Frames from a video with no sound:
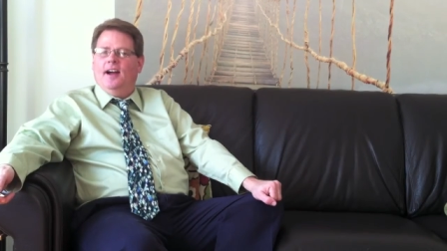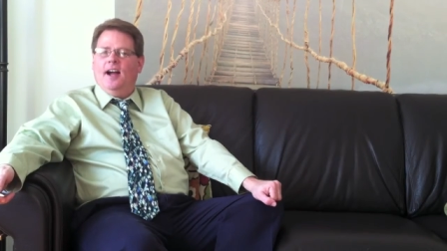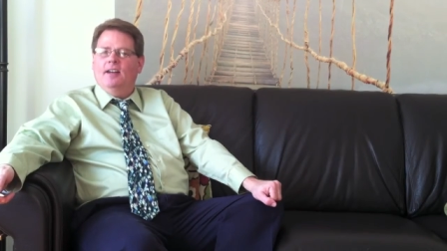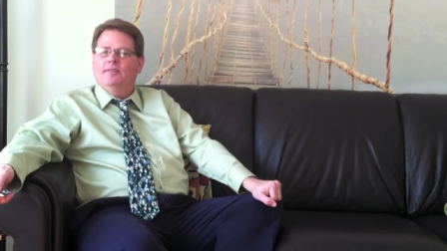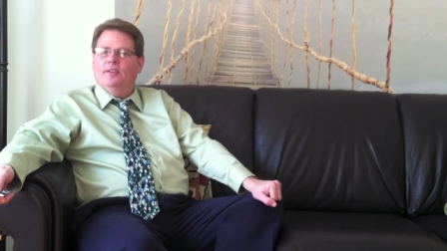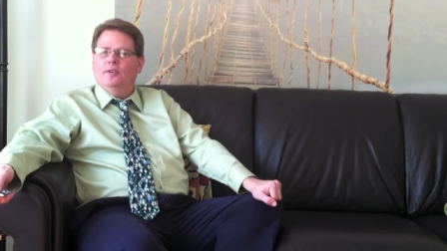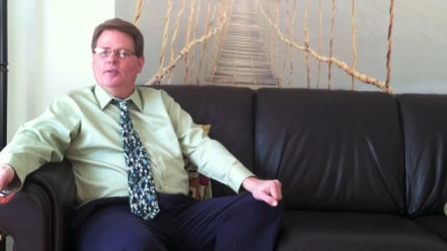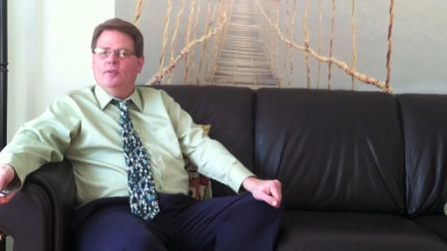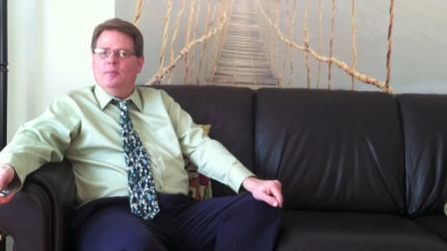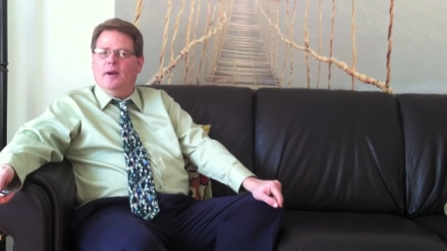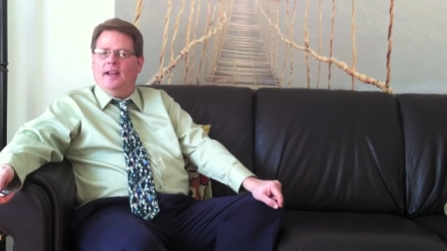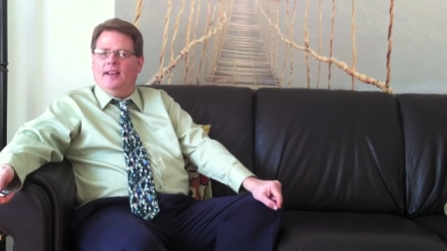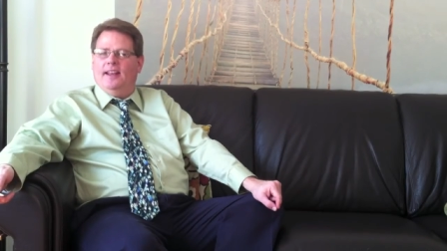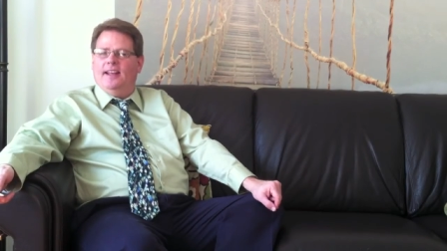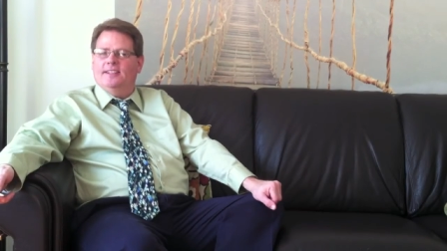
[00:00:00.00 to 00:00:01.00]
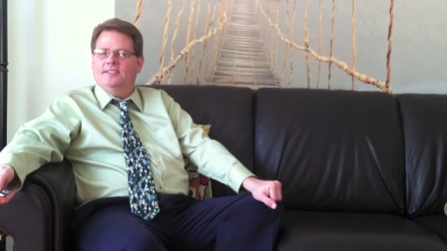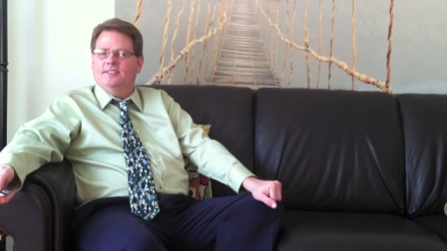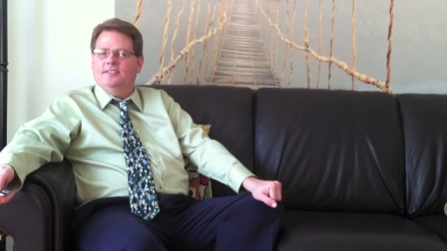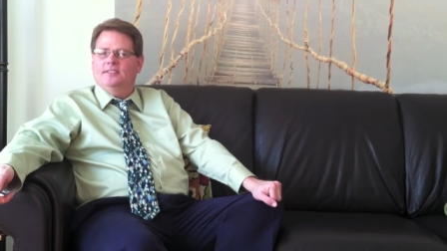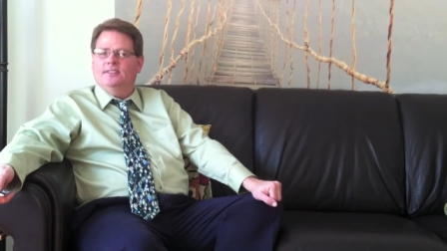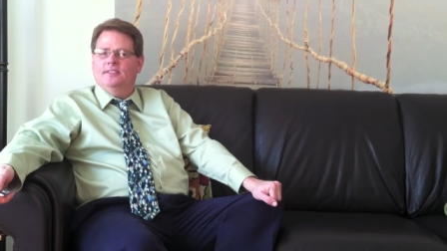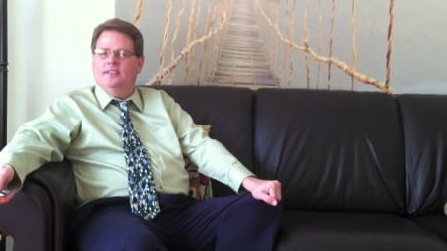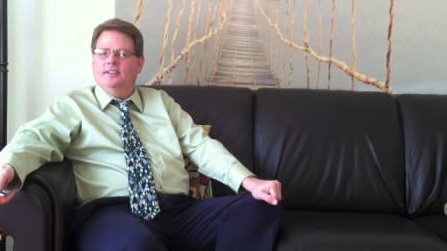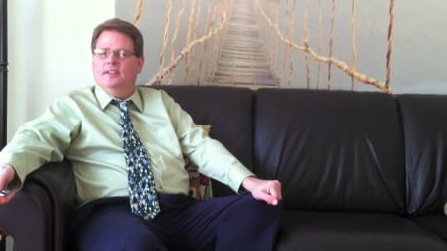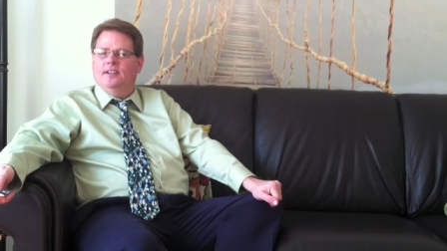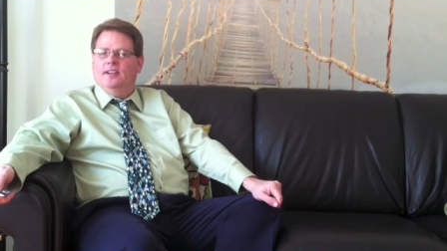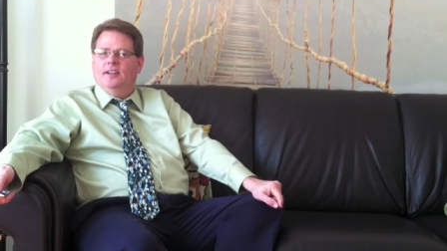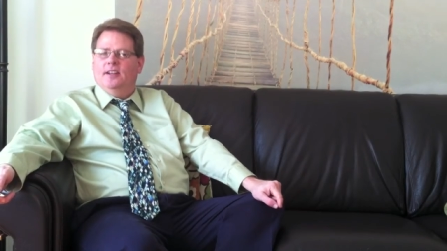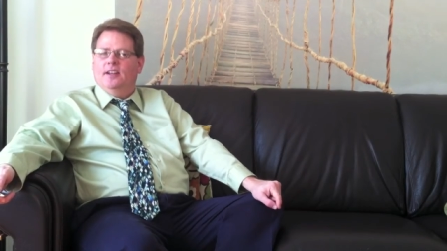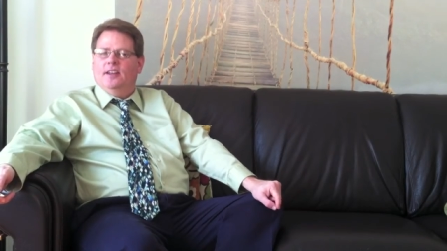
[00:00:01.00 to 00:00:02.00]
I've learned my lesson.
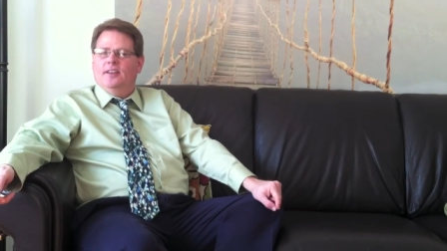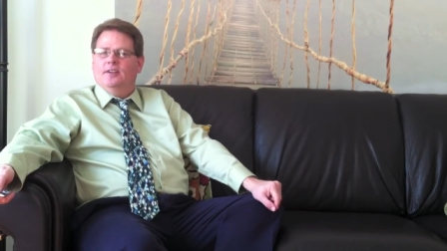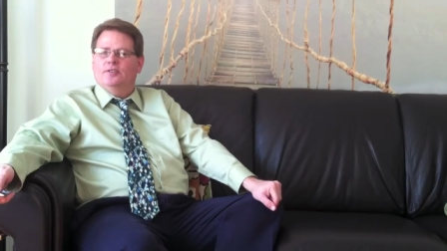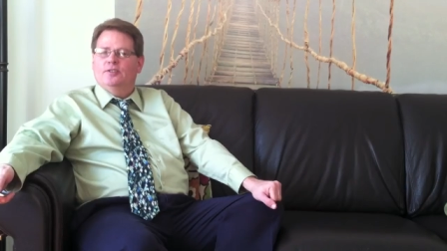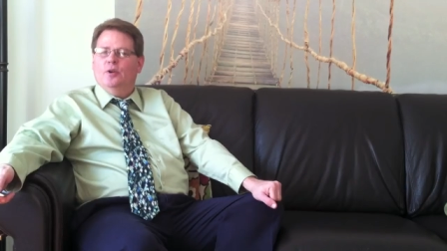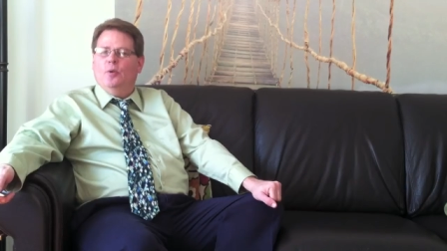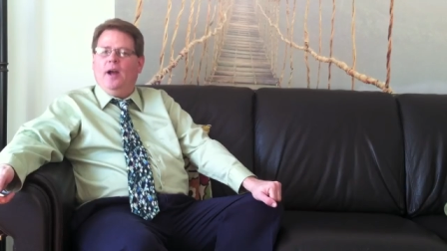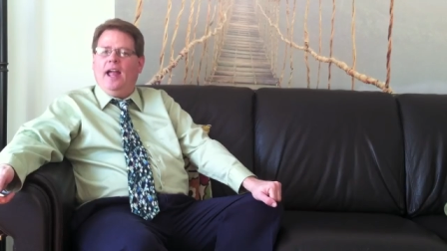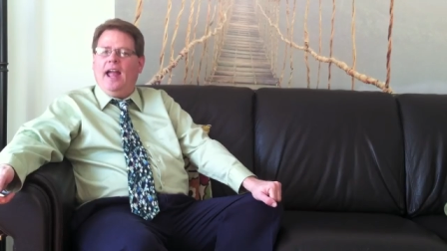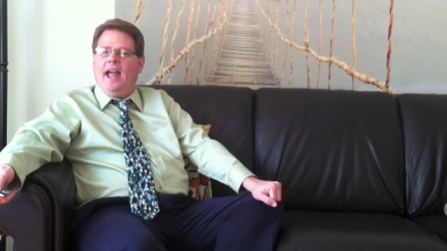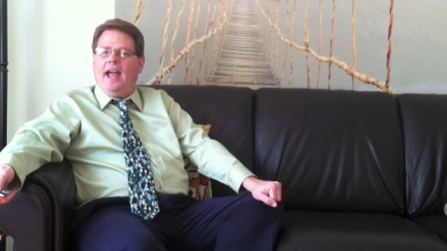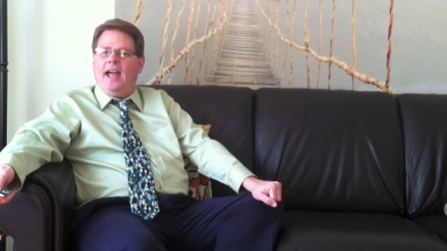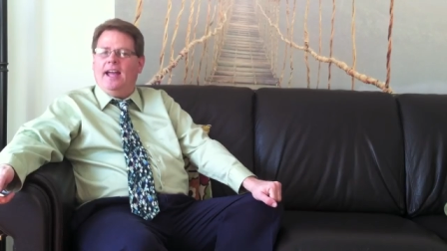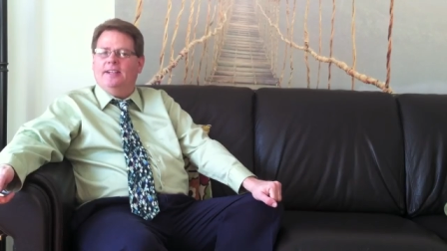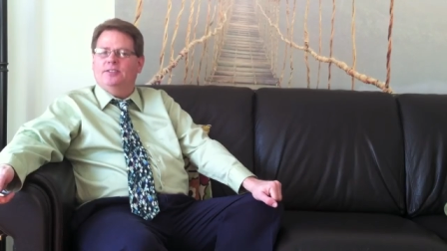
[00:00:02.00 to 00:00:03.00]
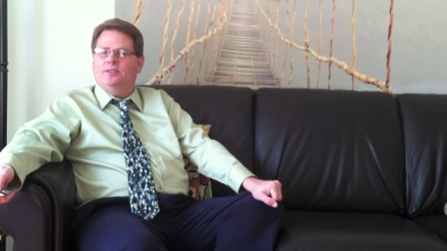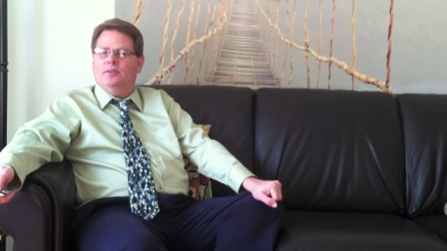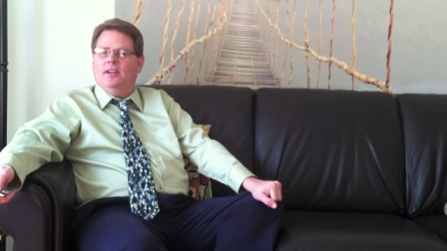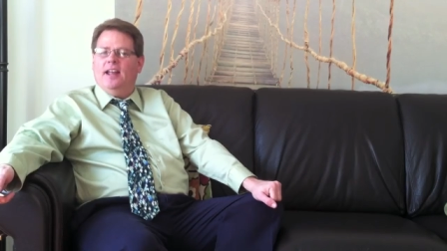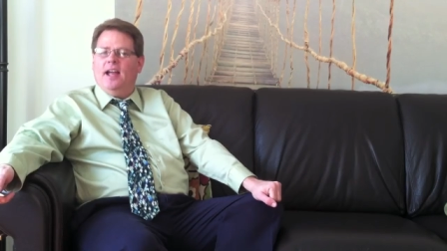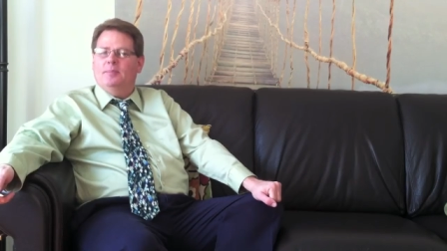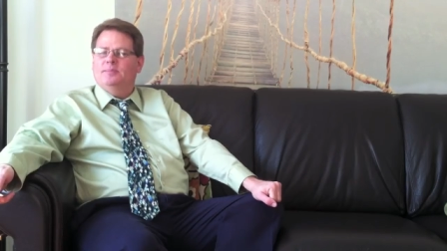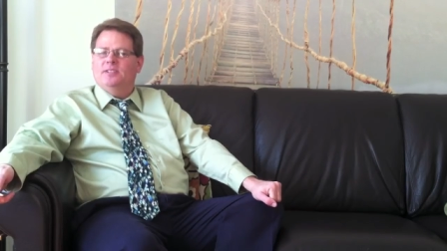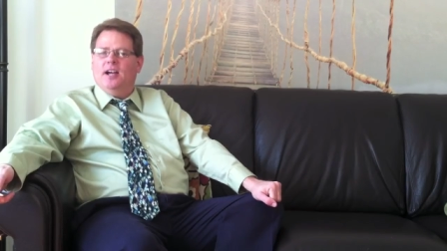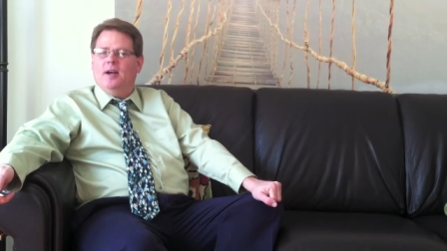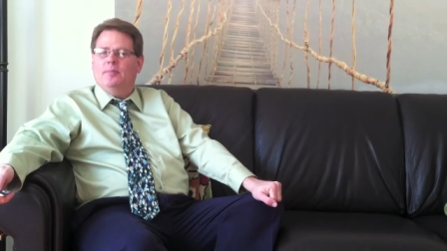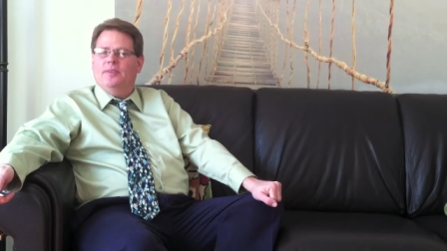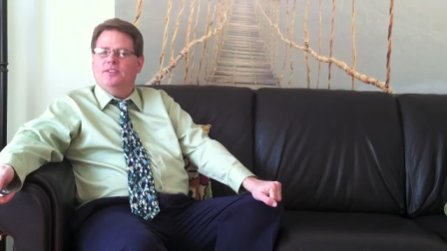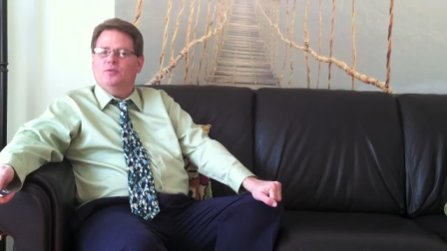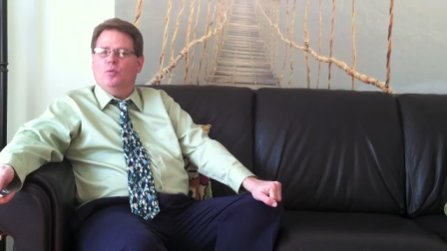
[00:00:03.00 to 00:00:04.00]
There's no hat or
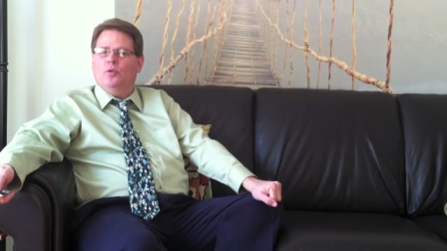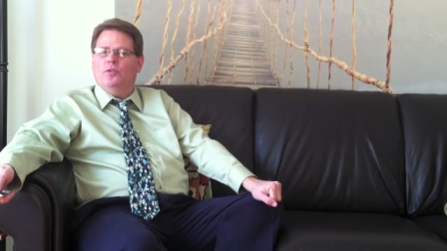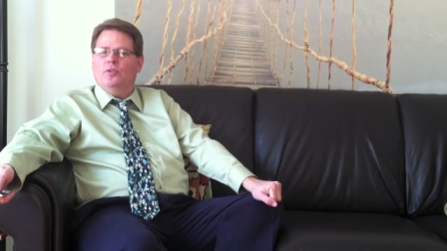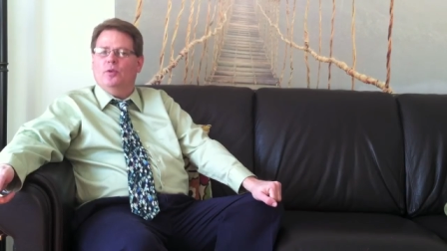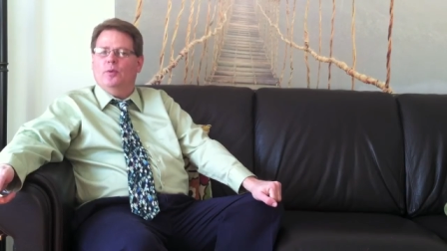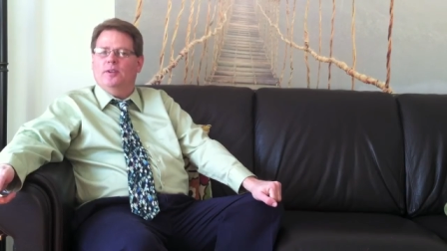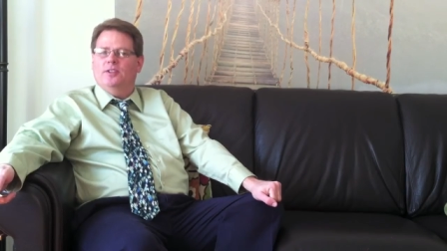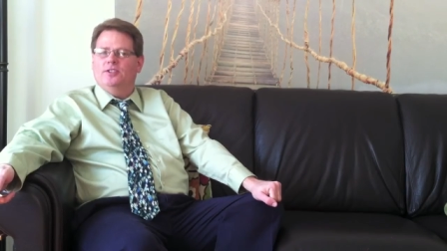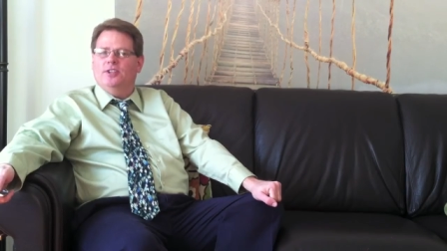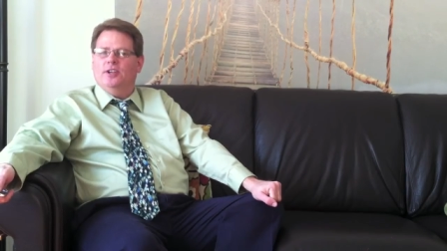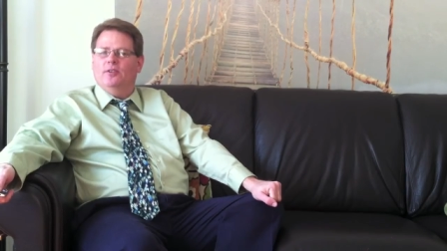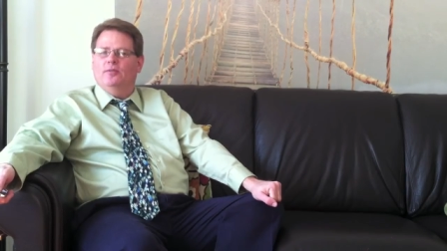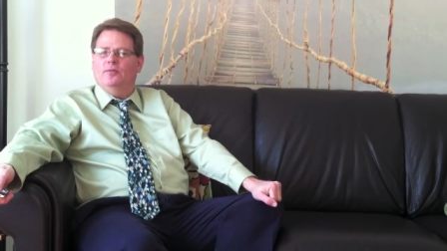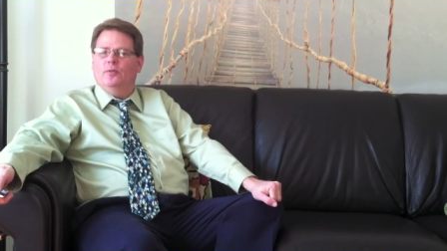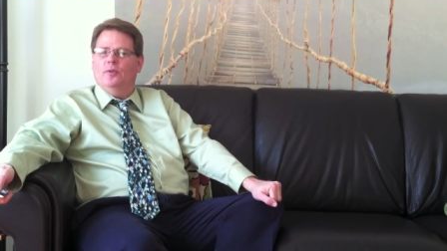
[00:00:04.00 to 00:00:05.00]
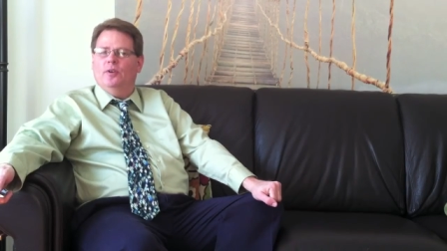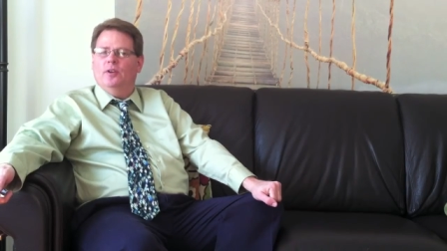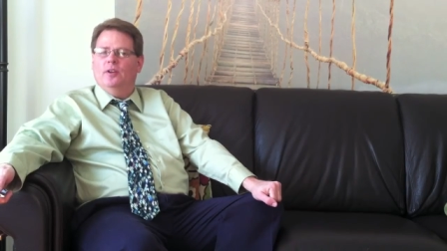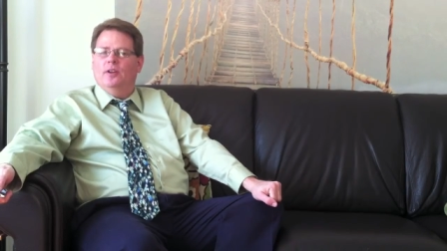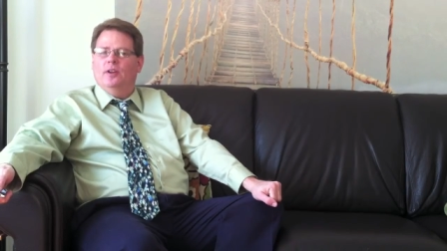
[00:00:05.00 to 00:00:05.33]
laptop that's worth going to jail for.